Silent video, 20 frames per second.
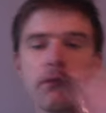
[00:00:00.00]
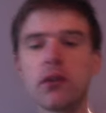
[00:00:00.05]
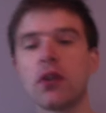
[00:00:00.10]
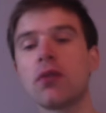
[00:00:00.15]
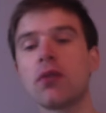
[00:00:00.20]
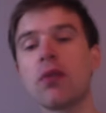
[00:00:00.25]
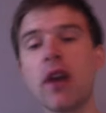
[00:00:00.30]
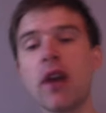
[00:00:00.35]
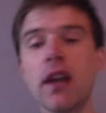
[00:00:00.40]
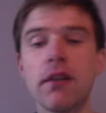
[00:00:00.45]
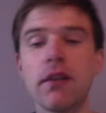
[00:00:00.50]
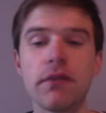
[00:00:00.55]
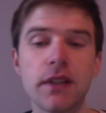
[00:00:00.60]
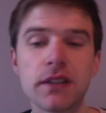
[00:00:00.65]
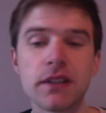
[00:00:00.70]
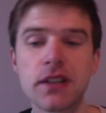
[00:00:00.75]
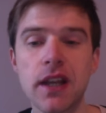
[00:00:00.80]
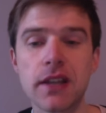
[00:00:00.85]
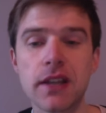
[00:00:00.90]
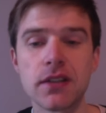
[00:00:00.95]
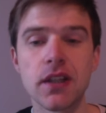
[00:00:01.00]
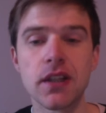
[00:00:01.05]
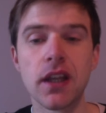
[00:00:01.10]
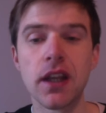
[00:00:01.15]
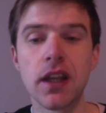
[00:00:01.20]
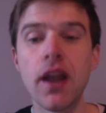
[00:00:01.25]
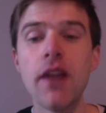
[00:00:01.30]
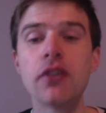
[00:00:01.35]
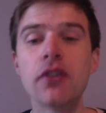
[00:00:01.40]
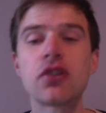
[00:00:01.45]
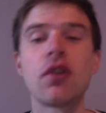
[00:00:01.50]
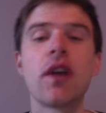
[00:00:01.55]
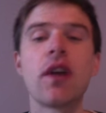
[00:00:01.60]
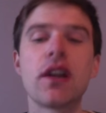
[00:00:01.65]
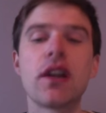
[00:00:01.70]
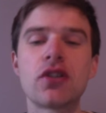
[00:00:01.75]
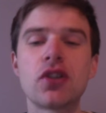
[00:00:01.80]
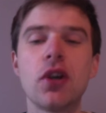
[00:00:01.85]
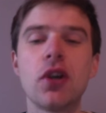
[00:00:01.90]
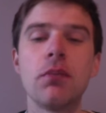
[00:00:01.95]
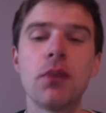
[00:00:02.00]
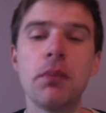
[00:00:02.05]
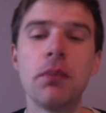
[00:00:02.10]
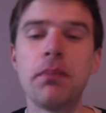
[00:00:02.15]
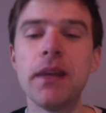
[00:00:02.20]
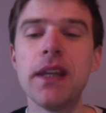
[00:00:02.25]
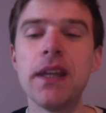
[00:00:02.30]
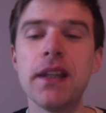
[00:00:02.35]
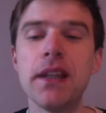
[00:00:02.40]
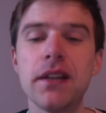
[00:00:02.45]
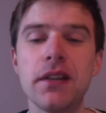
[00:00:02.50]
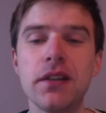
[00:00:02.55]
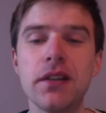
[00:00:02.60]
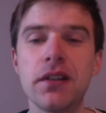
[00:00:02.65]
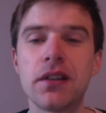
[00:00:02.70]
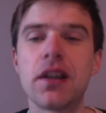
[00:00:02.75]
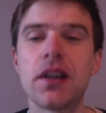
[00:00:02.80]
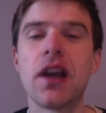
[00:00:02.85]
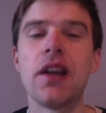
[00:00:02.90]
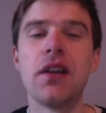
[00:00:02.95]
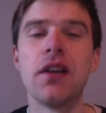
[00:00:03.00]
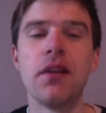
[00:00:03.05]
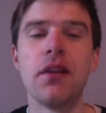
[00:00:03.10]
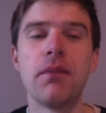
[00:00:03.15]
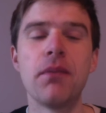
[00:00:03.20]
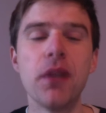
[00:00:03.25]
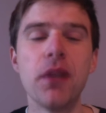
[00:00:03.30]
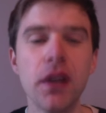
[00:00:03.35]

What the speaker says: Great, fantastic. Sorry, I stopped the beat kind of